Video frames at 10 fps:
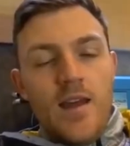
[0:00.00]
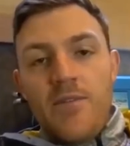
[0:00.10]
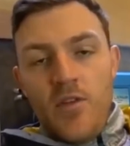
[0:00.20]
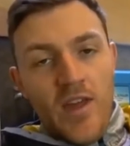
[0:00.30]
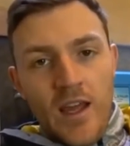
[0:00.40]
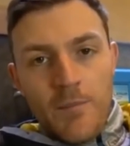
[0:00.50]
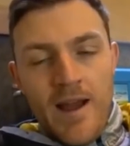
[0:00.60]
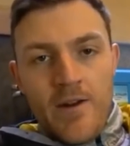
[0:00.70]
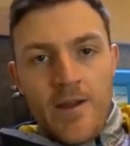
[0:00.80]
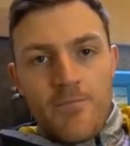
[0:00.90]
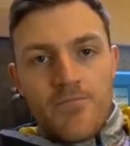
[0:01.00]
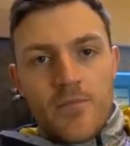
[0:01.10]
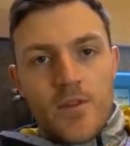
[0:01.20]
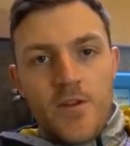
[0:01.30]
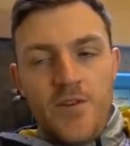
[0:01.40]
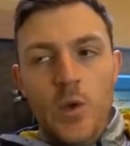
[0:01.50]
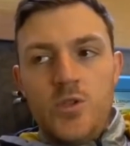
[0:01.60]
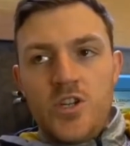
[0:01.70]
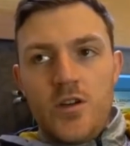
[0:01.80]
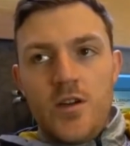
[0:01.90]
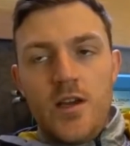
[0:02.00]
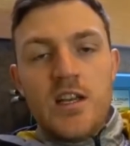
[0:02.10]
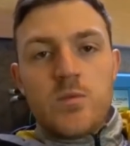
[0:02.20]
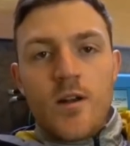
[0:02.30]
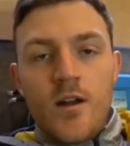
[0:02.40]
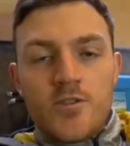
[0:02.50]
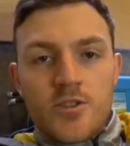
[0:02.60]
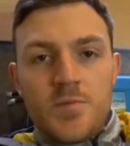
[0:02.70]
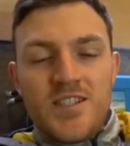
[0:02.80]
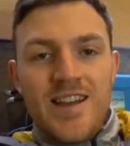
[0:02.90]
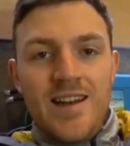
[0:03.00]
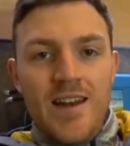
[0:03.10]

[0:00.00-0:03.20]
if you think about it, the future is 100%